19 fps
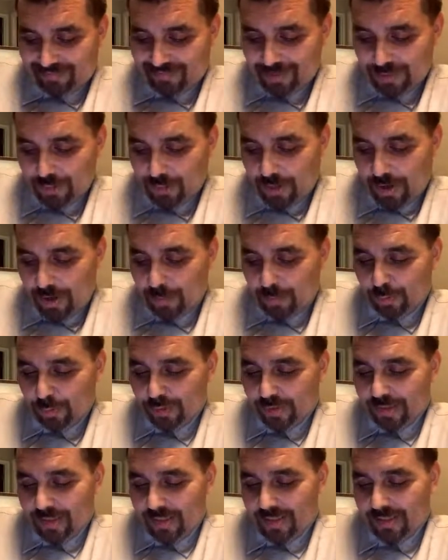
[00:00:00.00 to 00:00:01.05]
Geronimo
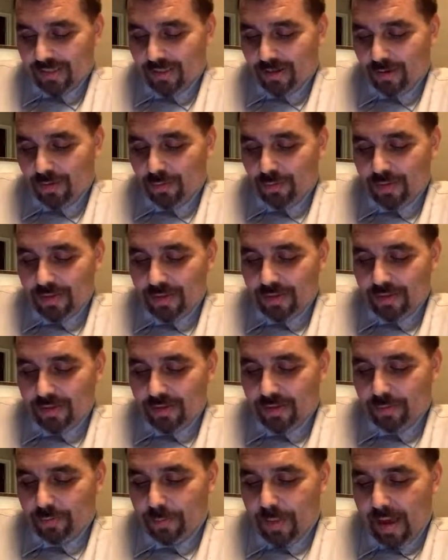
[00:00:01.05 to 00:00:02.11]
said it's always good
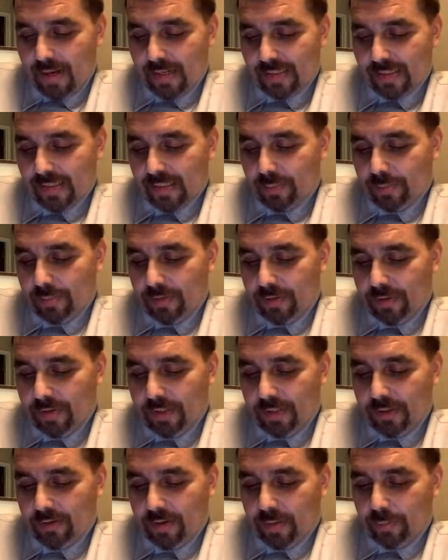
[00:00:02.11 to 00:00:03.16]
and balanced community
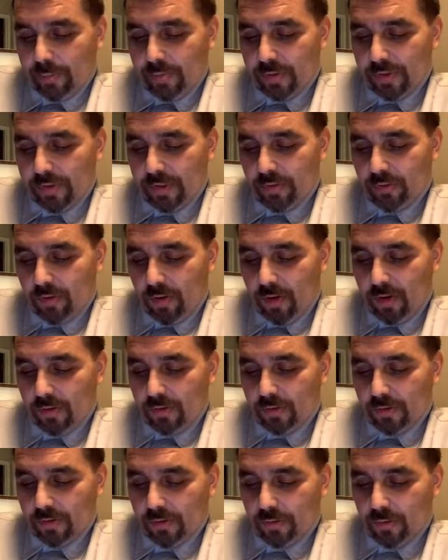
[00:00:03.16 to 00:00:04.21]
here at Prison Chronicles.